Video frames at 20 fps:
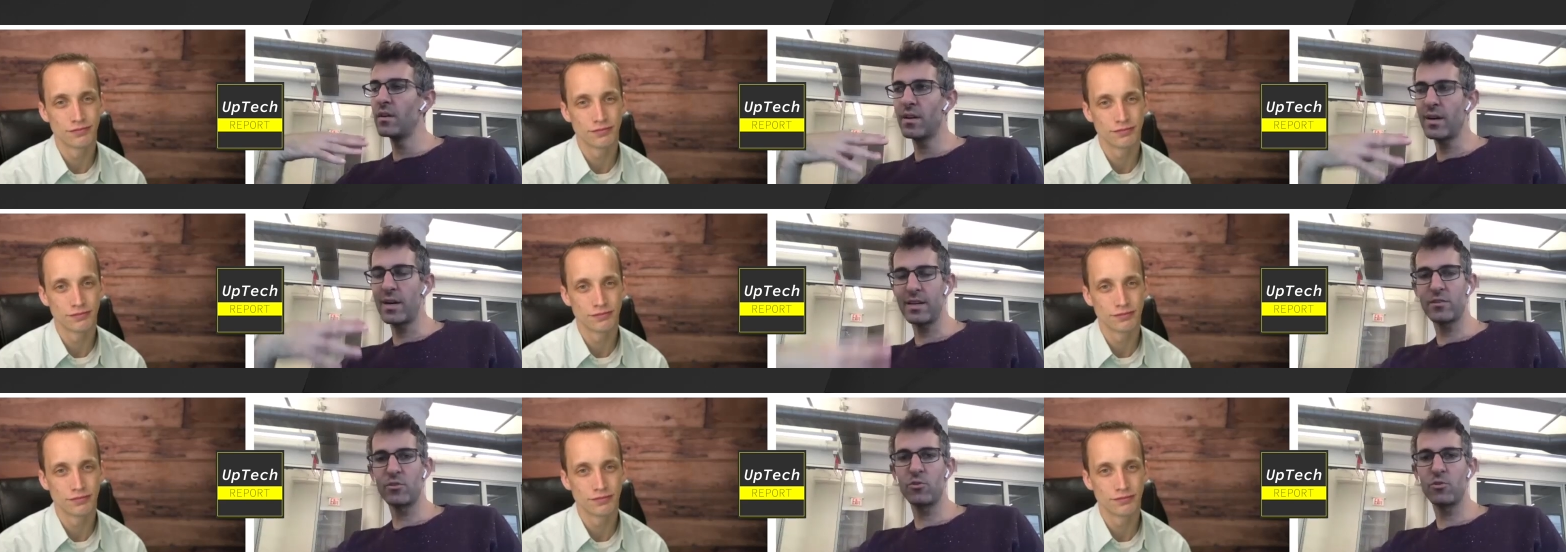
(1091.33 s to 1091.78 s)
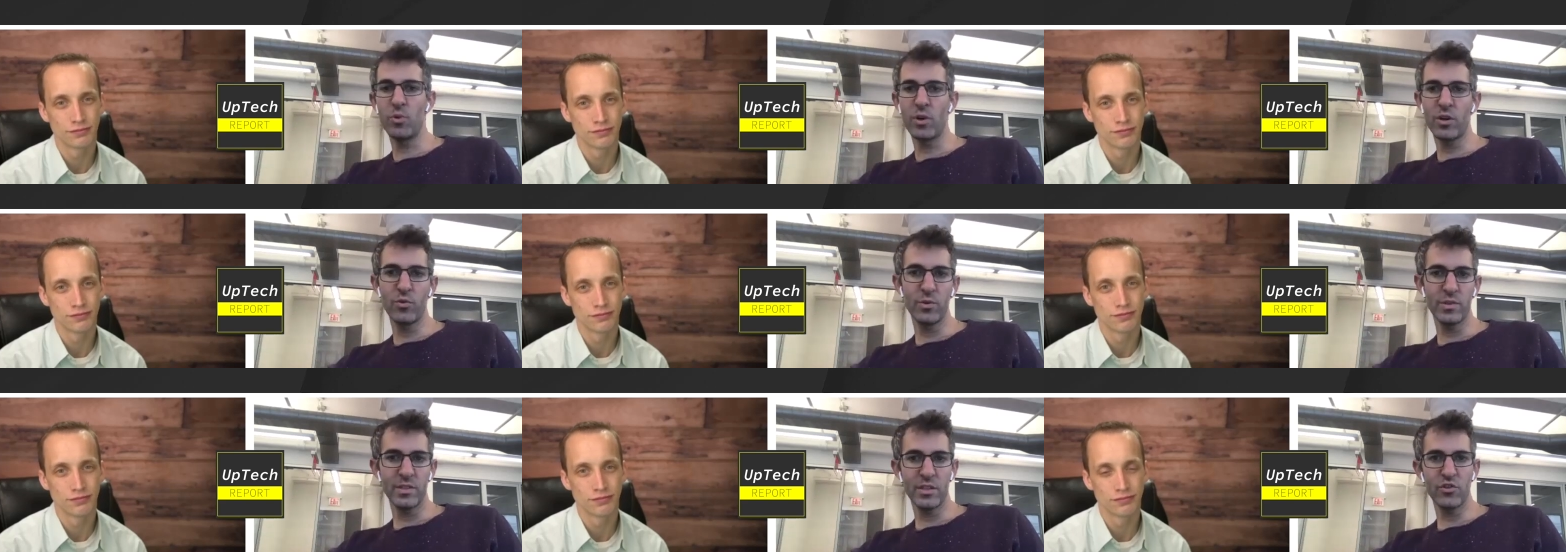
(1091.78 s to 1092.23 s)
Speaker 1: customer
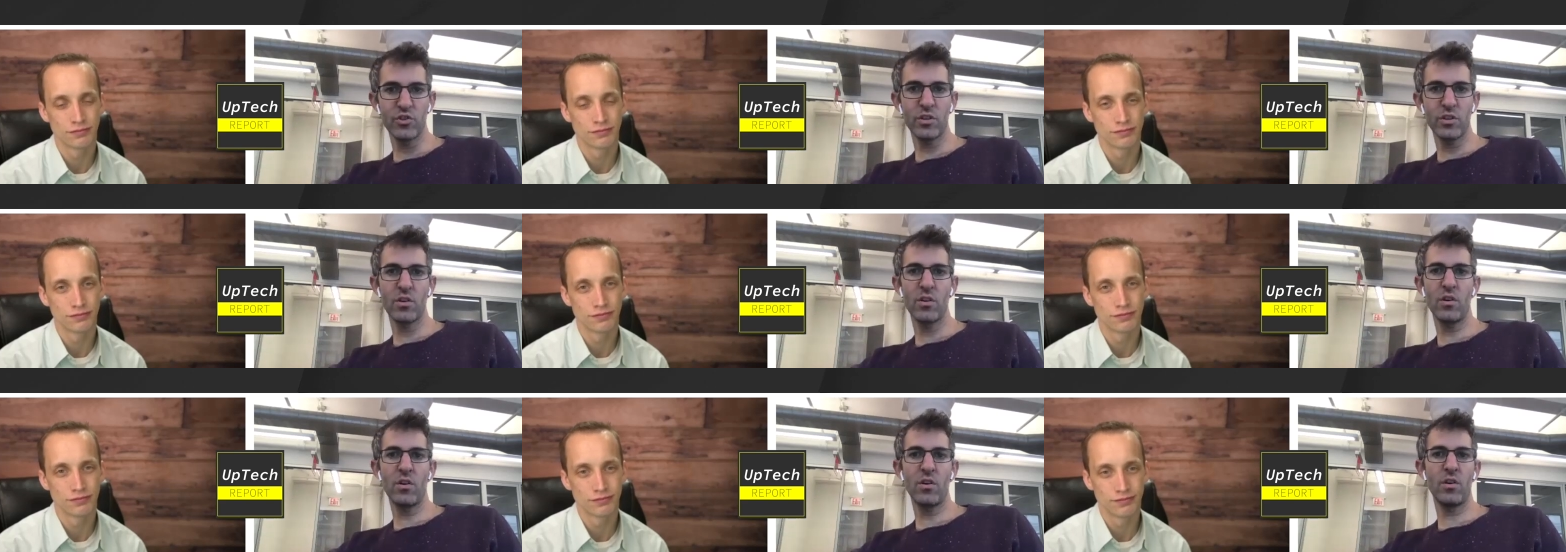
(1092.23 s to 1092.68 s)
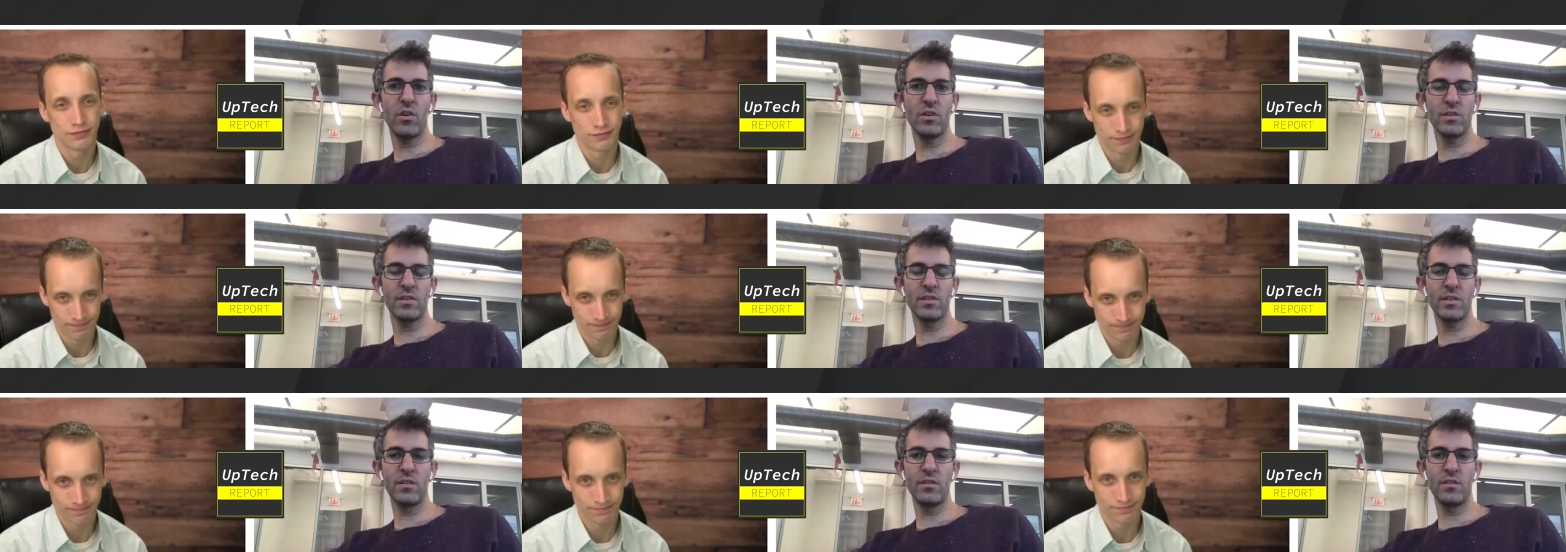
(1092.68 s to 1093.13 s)
acquisition
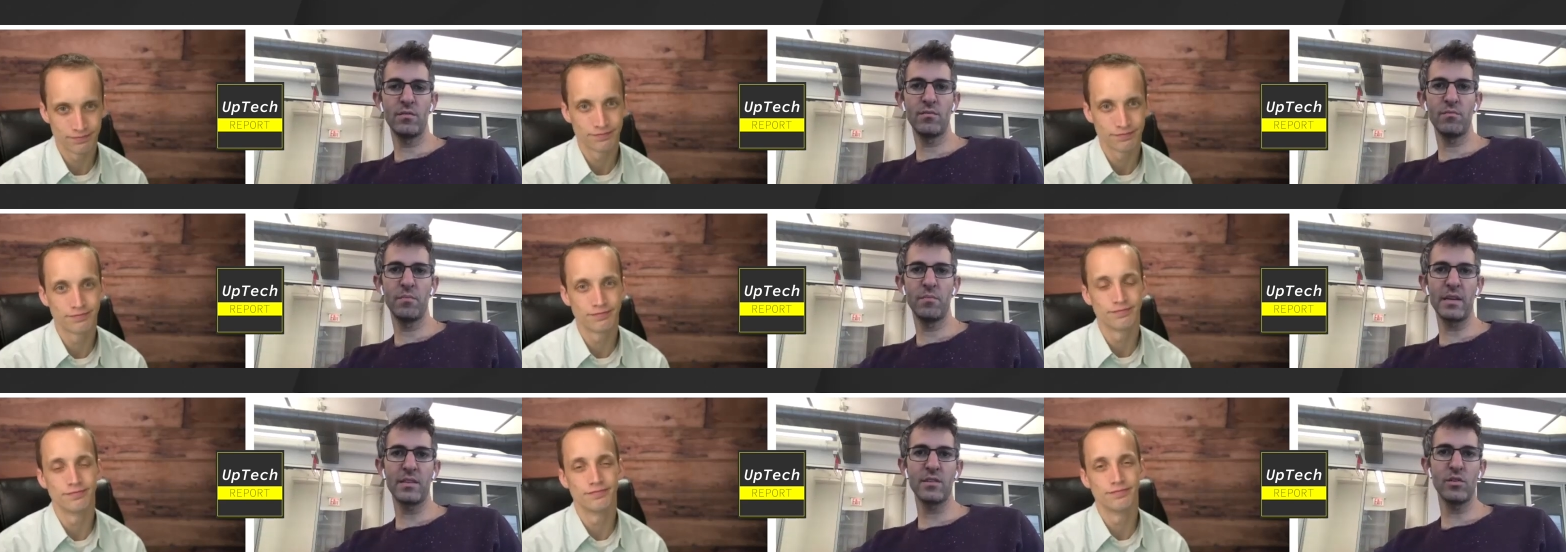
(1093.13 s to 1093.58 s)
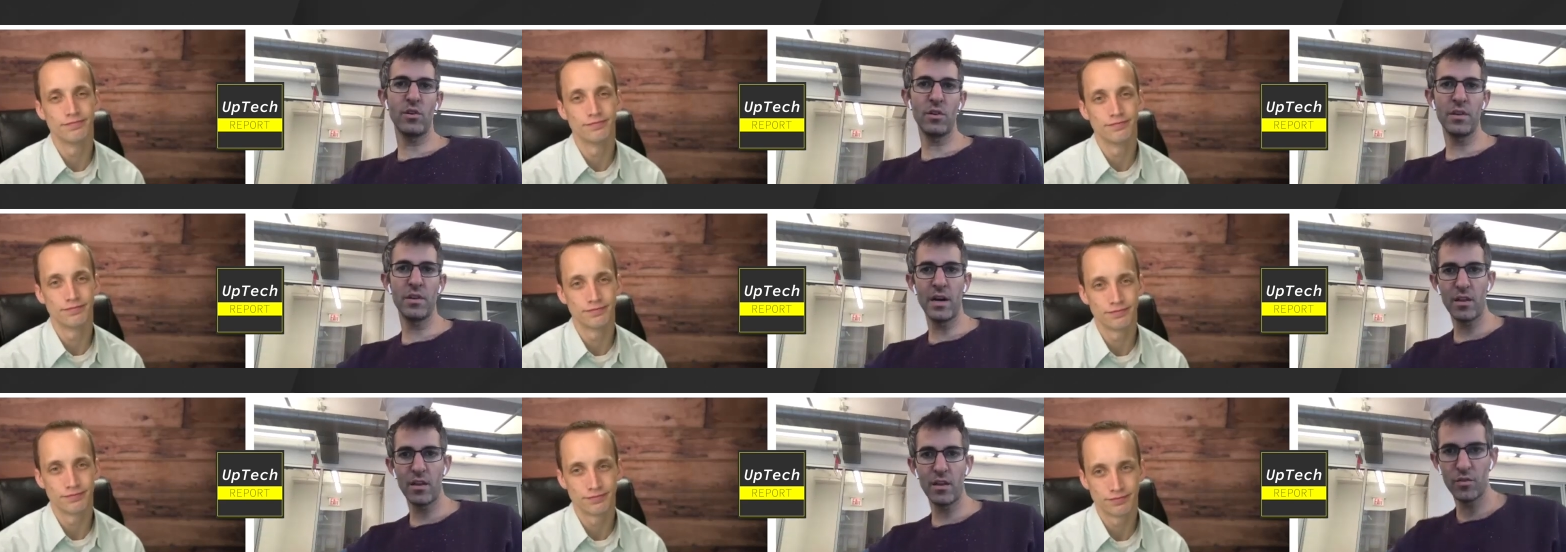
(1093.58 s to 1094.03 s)
cost and makes all
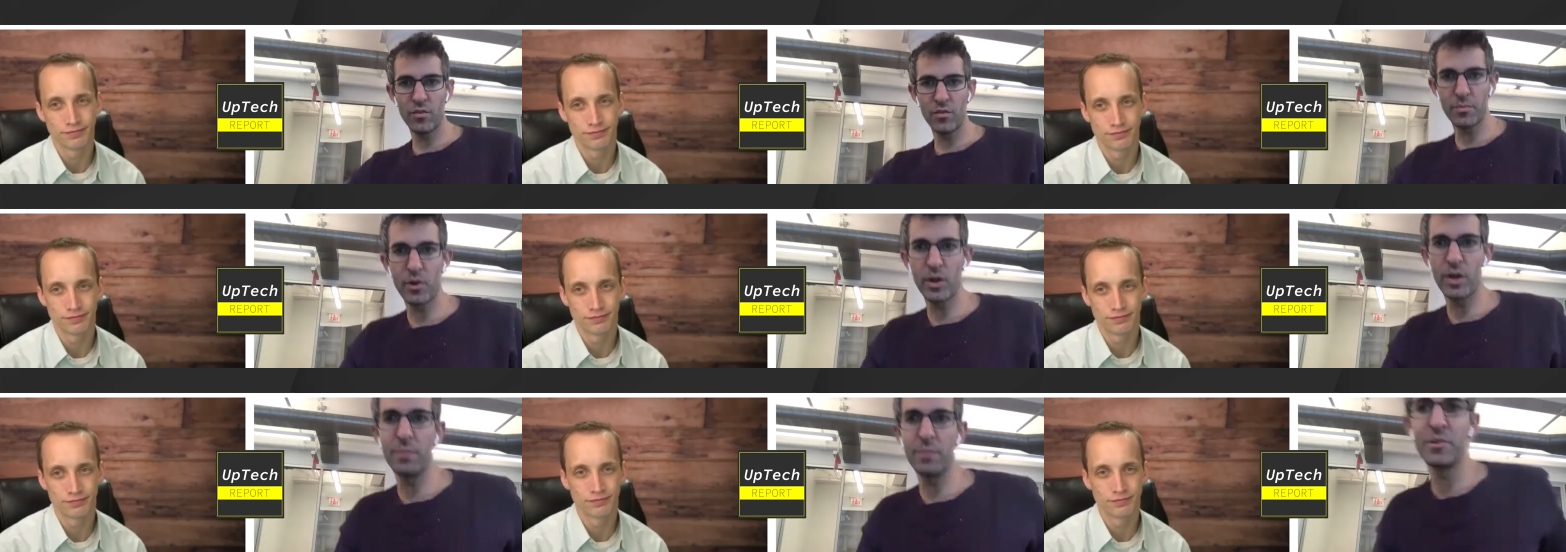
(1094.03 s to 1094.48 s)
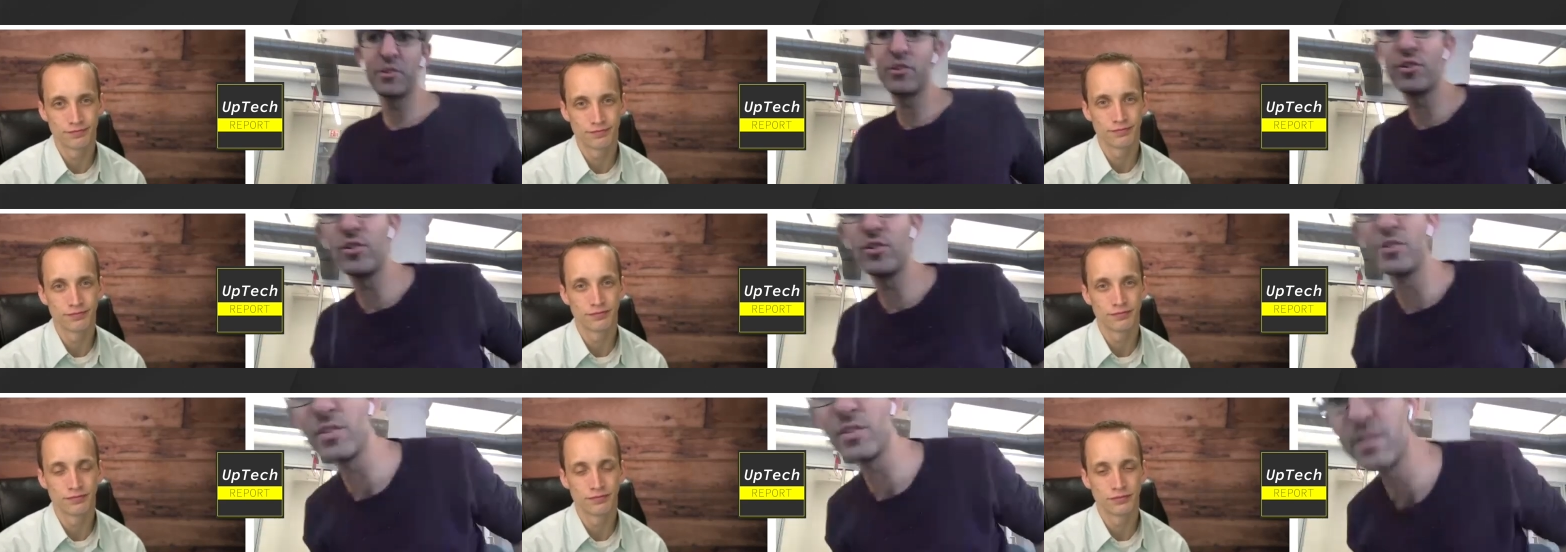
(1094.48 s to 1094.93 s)
the other
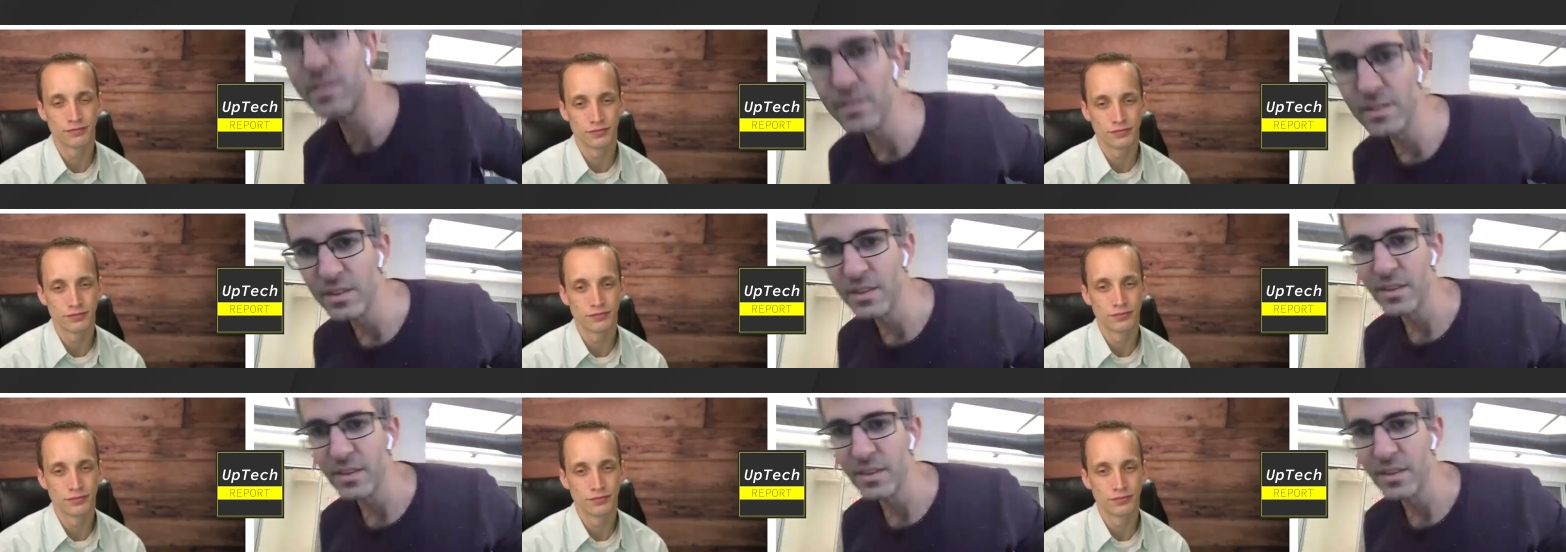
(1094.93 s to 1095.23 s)
parameters